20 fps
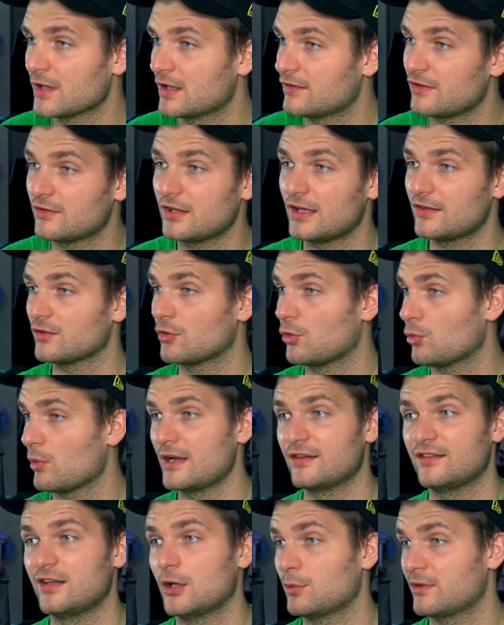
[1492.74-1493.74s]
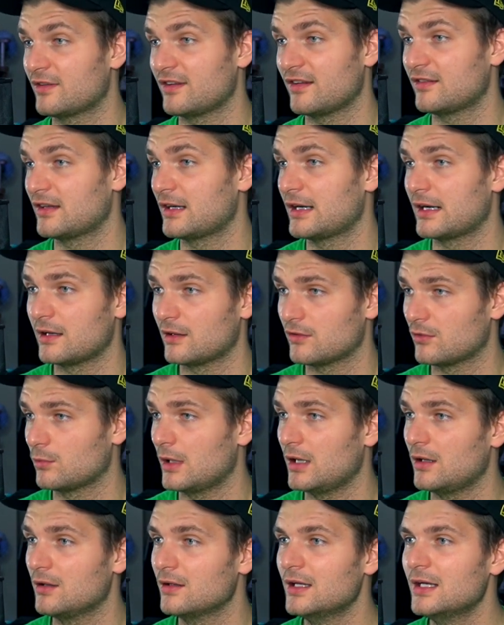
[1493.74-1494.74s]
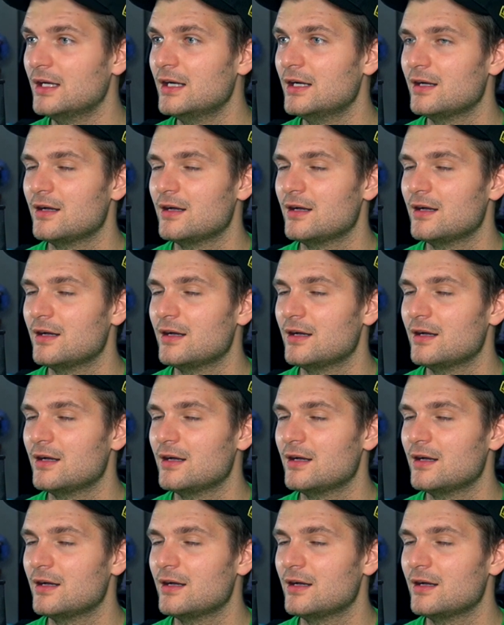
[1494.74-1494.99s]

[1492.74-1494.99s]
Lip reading: Because this has some great sequences in it as well.